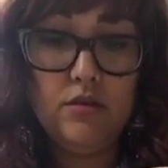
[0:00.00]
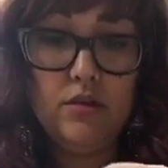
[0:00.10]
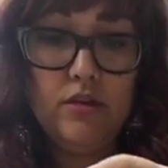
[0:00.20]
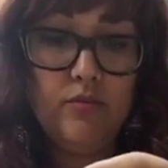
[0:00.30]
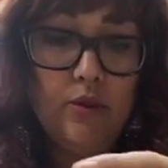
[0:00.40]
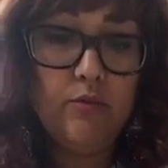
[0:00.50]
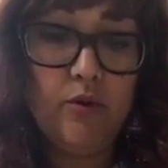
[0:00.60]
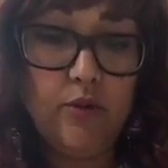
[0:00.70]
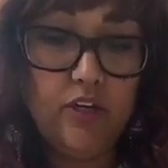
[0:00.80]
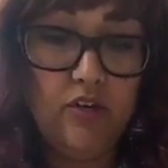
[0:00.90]
And
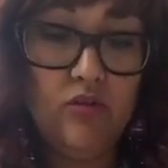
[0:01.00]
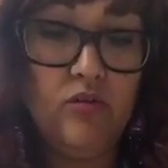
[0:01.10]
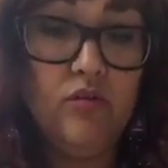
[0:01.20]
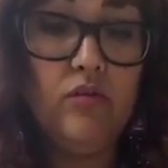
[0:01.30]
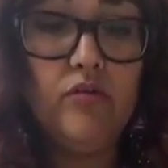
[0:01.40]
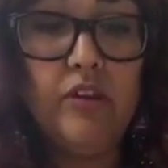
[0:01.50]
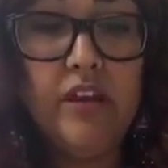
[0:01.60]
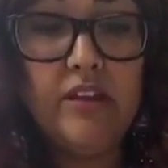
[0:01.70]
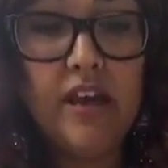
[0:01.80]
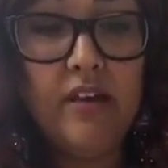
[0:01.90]
remember, when you
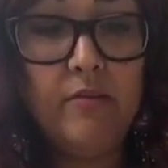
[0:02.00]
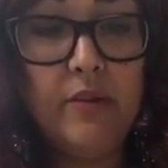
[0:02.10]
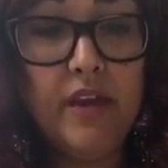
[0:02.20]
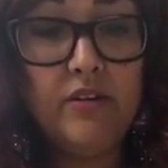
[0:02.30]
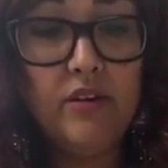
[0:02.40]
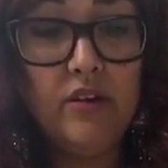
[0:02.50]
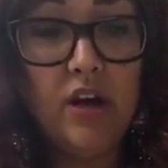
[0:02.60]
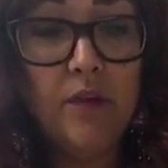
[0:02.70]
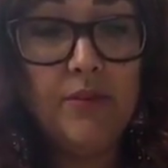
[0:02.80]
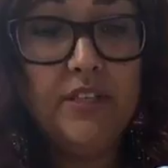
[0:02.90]
create that bend on the
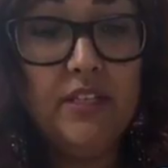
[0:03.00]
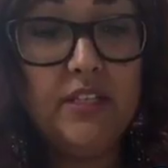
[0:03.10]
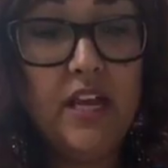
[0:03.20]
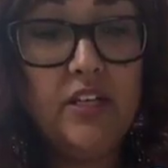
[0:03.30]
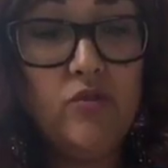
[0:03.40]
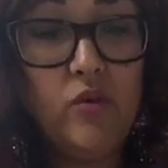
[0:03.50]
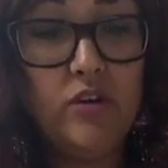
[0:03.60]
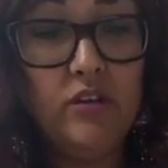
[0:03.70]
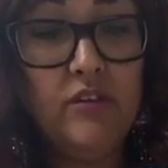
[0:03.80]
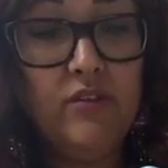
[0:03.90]
opposite side, you want
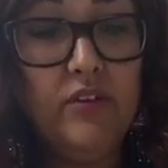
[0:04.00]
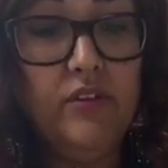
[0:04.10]
to leave